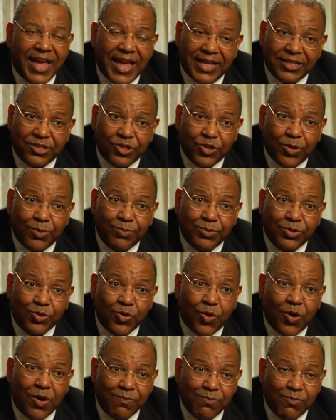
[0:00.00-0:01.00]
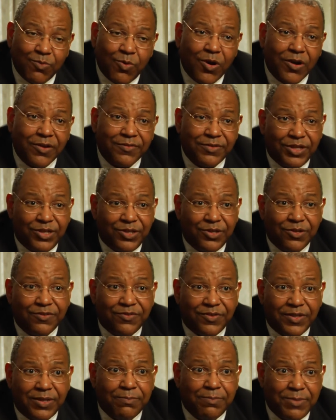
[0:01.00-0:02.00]
and to absorb more of the
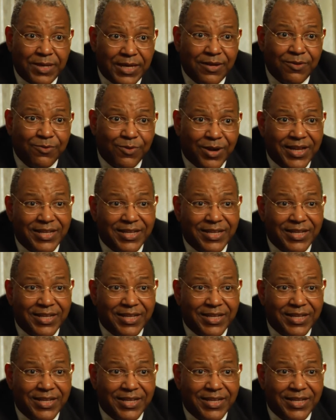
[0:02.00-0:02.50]
UVB